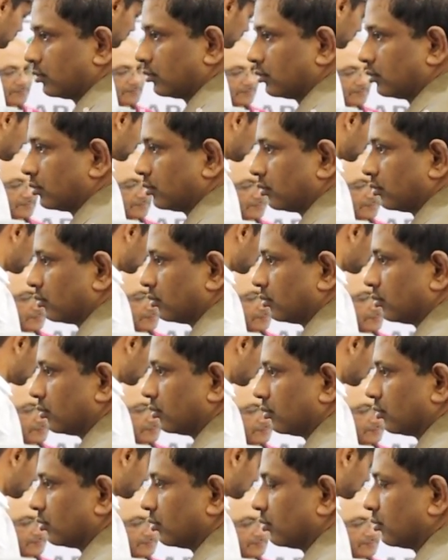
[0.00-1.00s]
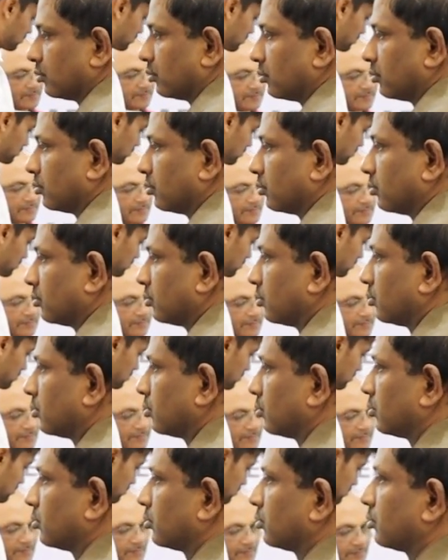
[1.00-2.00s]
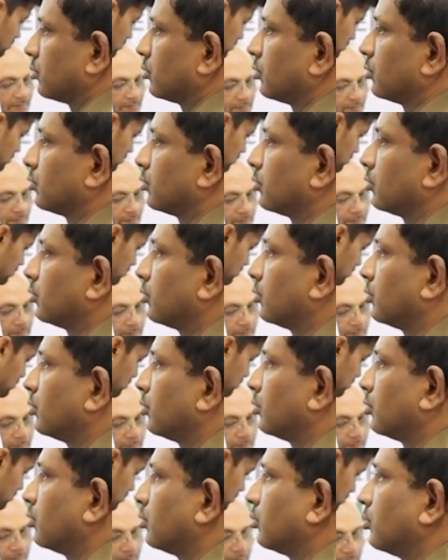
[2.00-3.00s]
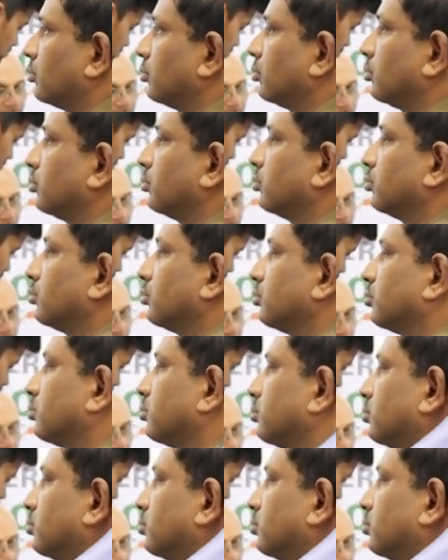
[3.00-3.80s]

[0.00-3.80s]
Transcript: No words are spoken by the person on screen.